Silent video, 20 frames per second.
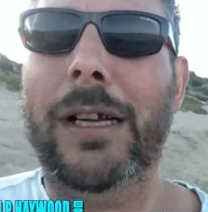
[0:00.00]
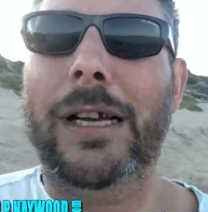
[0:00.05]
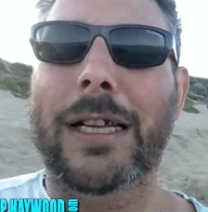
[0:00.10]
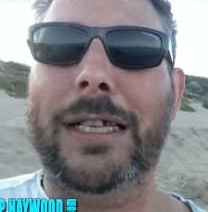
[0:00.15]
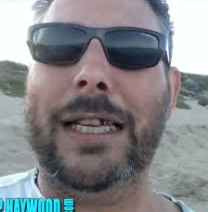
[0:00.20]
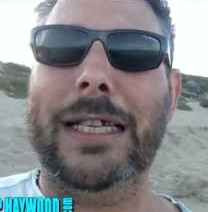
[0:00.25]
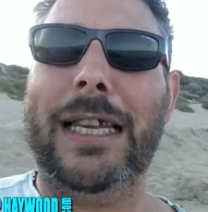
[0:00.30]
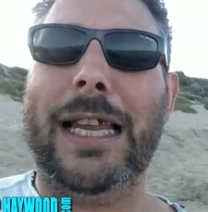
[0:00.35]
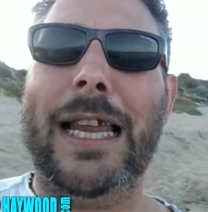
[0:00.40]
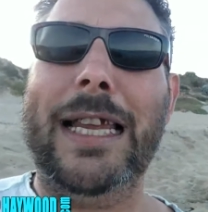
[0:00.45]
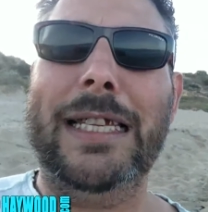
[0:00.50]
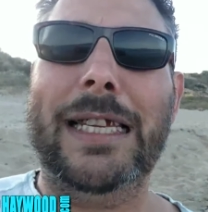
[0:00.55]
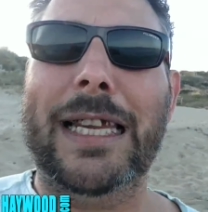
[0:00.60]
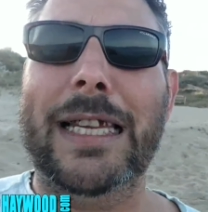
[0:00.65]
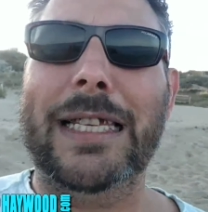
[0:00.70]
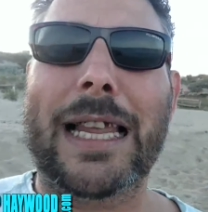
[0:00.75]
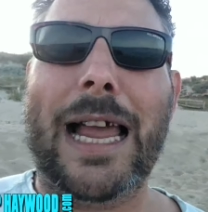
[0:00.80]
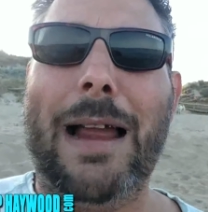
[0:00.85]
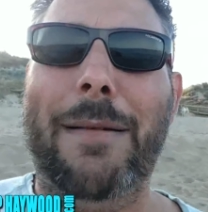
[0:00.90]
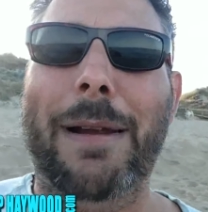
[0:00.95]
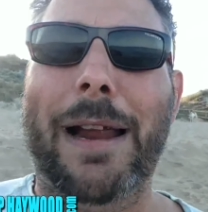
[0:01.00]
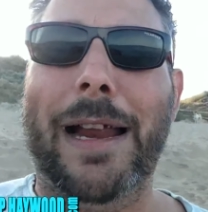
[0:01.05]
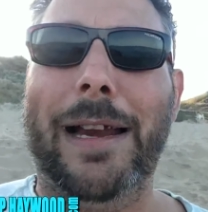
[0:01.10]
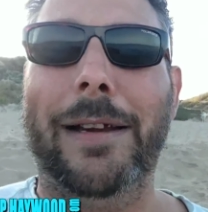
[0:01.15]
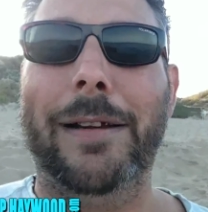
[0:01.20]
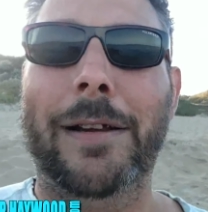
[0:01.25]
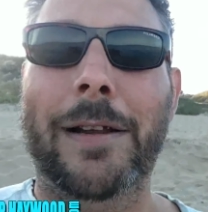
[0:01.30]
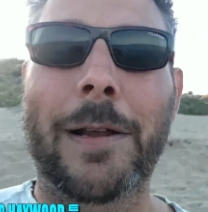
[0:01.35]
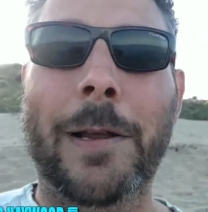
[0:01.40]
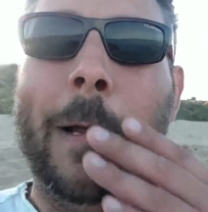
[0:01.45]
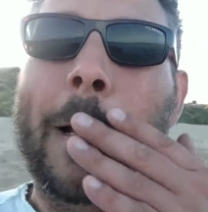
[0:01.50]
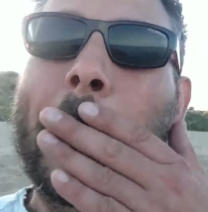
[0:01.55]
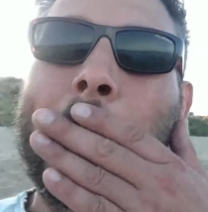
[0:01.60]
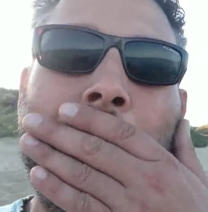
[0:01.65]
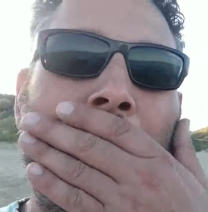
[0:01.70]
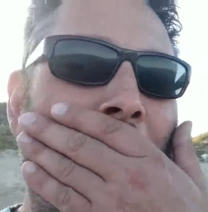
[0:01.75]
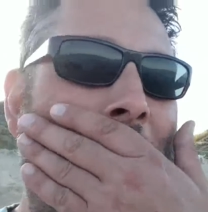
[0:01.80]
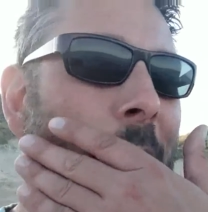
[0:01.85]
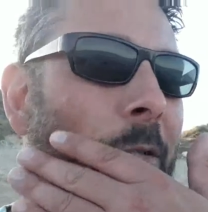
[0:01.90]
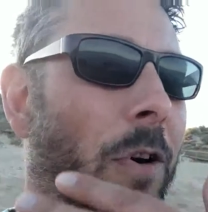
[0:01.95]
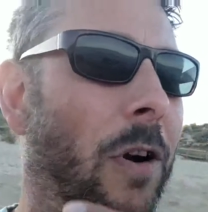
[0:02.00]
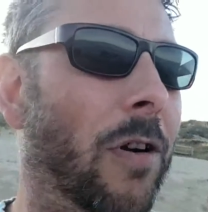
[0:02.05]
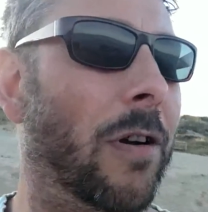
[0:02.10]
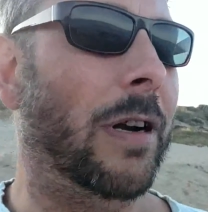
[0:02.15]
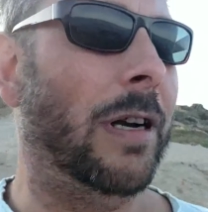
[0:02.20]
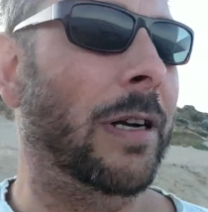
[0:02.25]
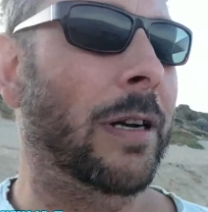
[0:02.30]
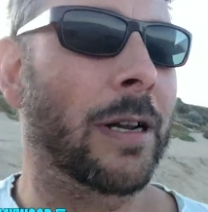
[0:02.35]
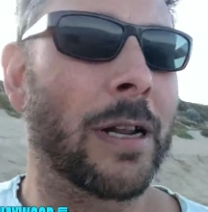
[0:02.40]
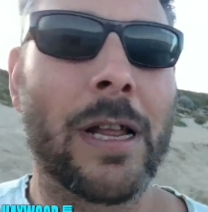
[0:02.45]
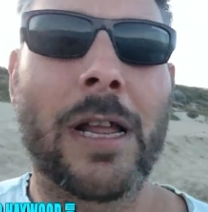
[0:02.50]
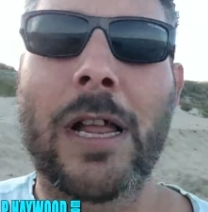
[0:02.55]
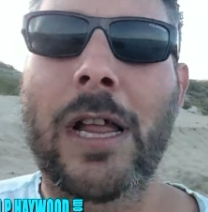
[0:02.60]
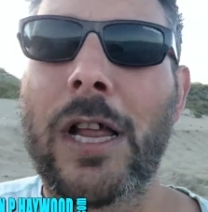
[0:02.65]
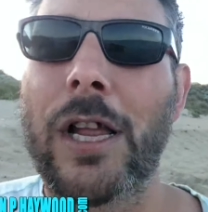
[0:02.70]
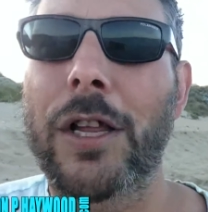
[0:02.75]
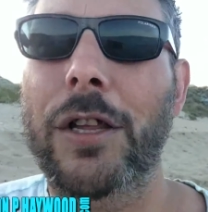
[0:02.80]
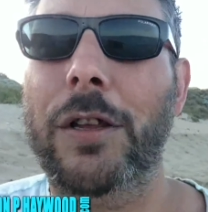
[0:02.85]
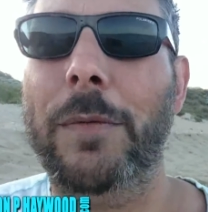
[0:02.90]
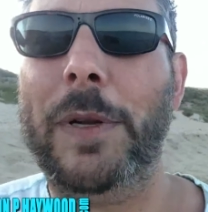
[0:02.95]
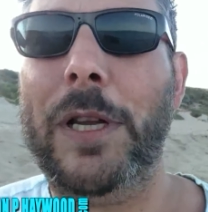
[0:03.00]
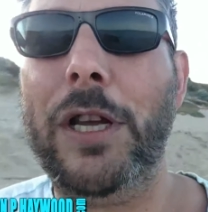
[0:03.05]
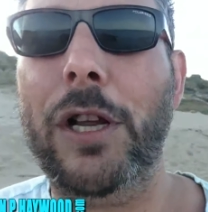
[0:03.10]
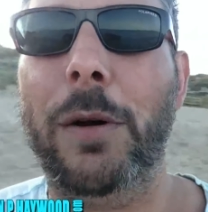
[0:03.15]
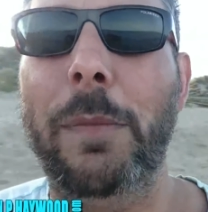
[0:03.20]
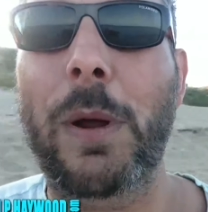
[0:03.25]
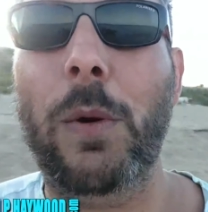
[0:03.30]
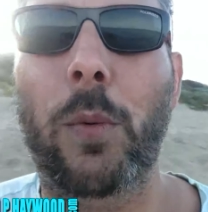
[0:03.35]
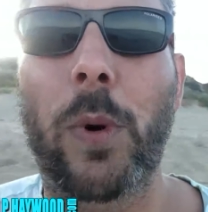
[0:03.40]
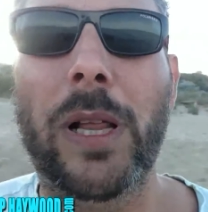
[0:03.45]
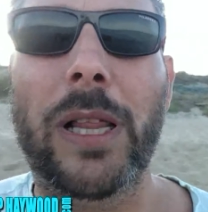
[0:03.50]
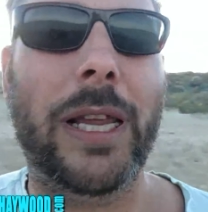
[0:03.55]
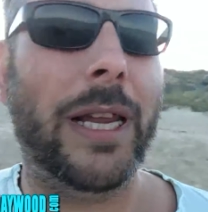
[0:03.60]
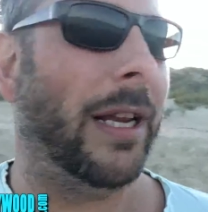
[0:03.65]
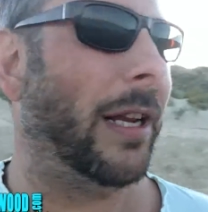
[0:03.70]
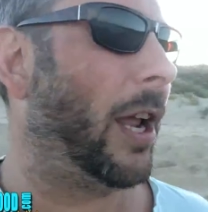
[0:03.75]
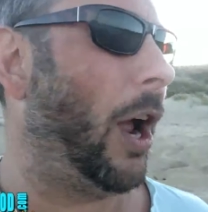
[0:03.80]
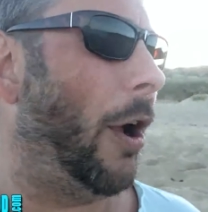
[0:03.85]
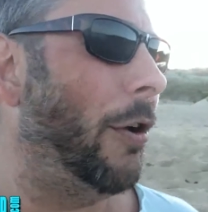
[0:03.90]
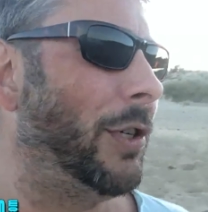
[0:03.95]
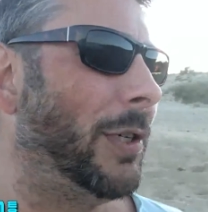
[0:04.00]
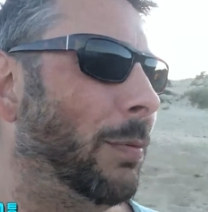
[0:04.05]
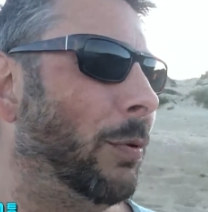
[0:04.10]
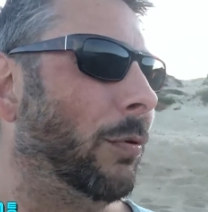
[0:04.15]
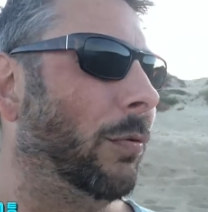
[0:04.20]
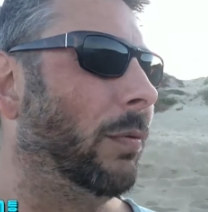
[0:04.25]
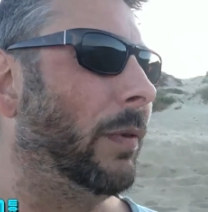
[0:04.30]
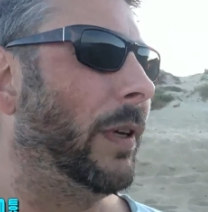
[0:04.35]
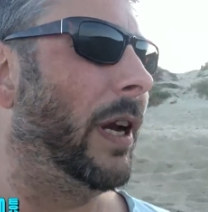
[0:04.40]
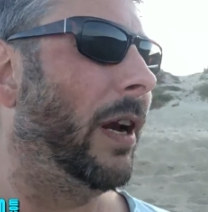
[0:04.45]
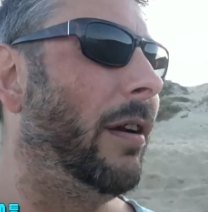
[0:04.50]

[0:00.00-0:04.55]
It's as easy as that, man. Right? But you got to be willing and coachable.